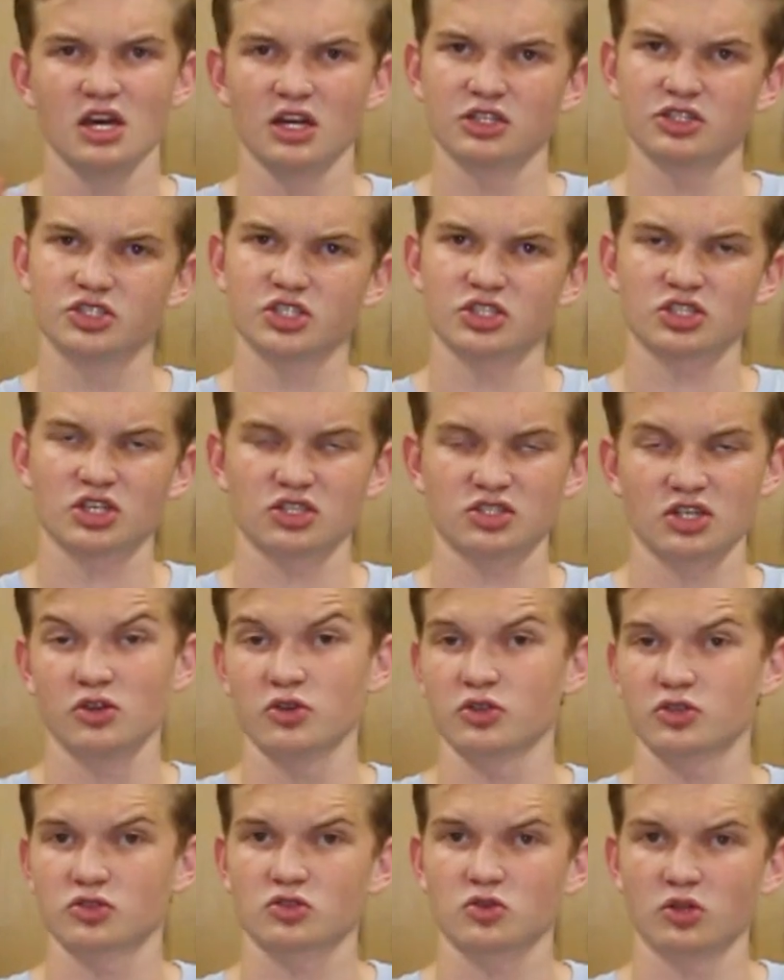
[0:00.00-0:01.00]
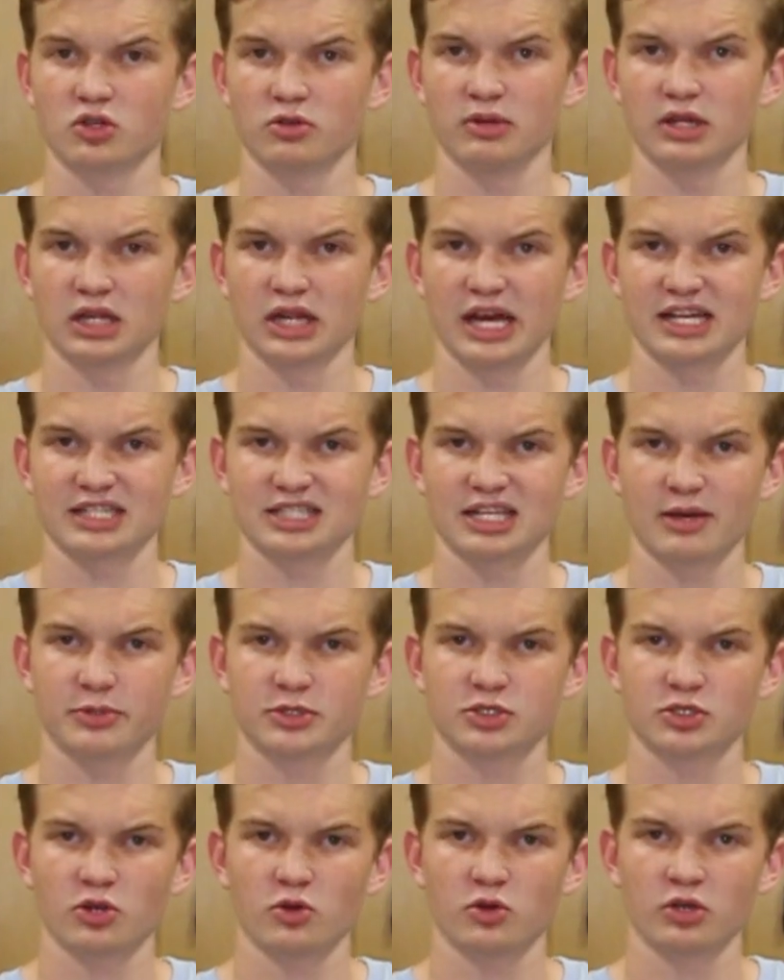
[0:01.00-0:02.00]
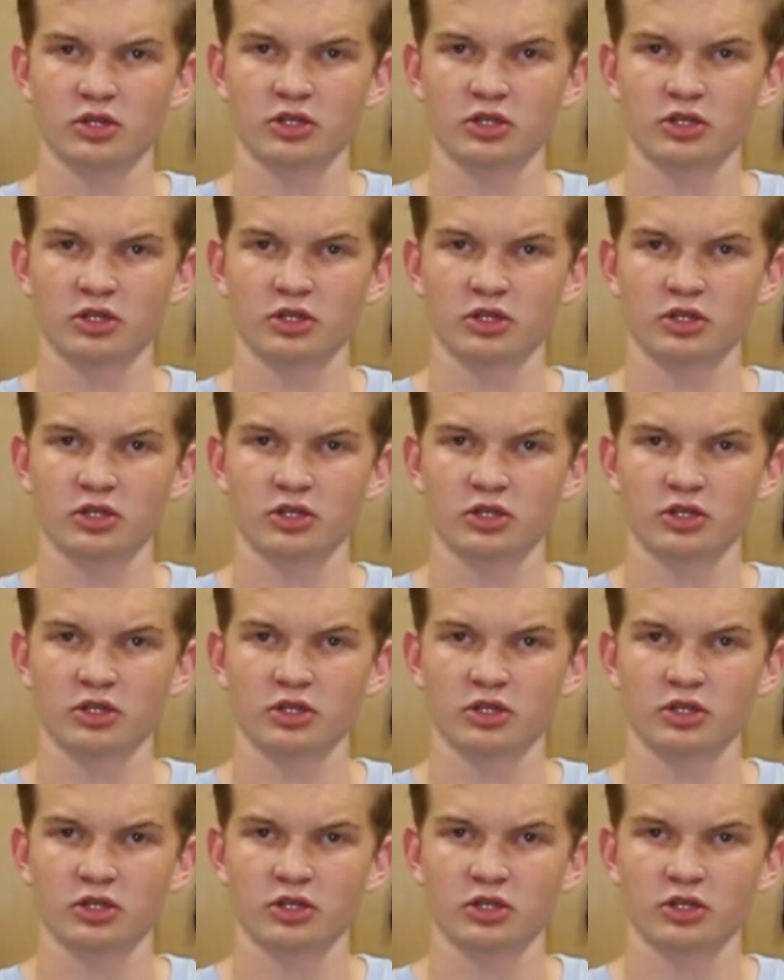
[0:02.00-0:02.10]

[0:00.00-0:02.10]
just because I knew this was going to be the last episode,